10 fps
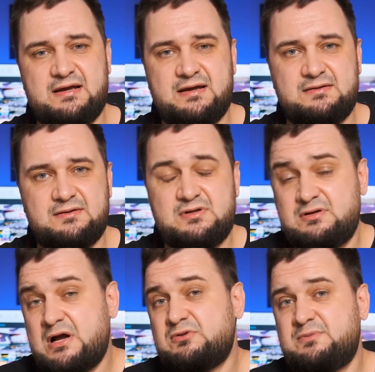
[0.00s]
and the
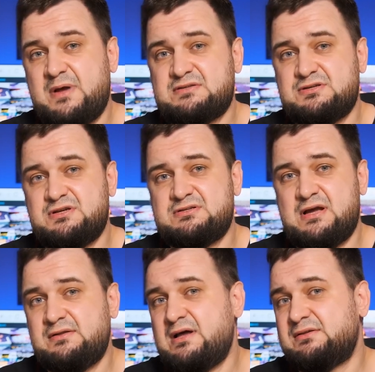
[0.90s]
crowded passages
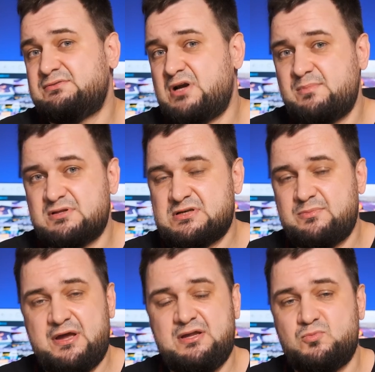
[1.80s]
are not
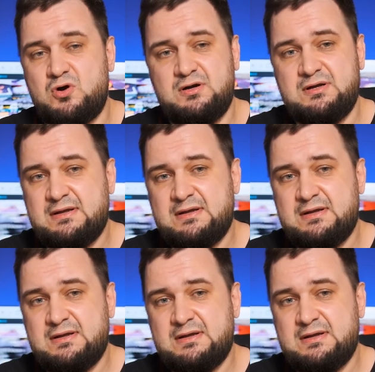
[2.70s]
troublesome anymore,